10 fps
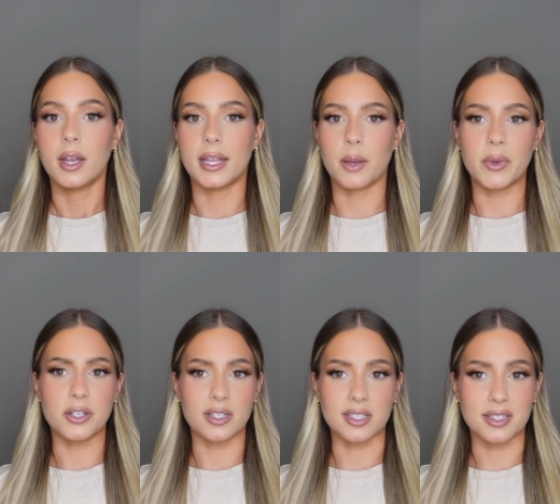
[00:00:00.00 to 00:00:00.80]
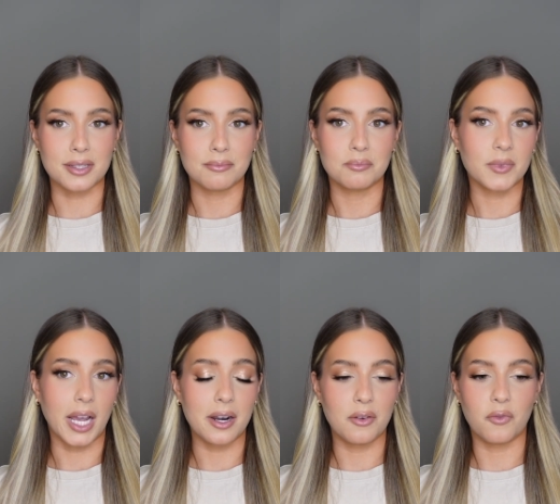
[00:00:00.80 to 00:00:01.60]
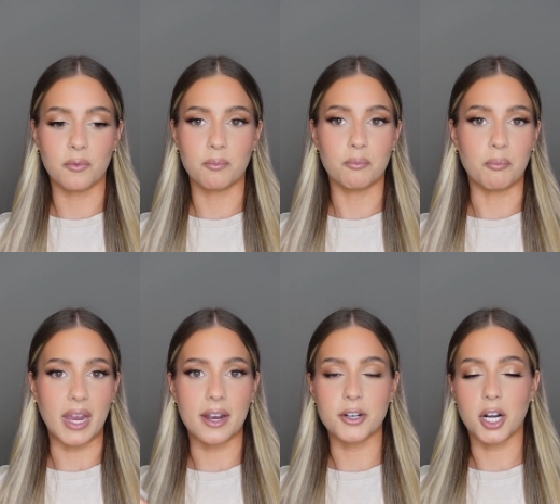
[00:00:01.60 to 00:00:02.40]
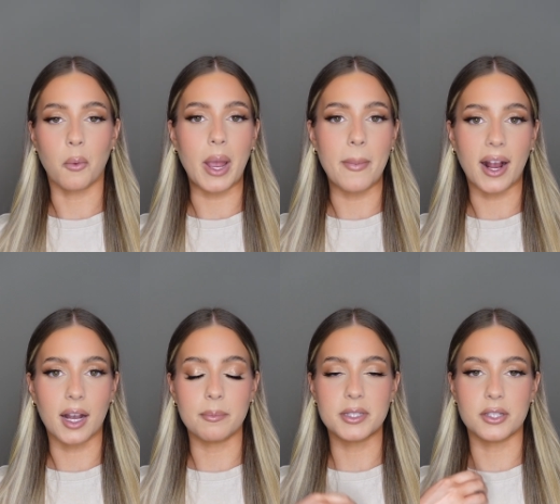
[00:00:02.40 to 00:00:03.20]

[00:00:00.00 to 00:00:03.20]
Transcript: And then we just kind of meandered our way back up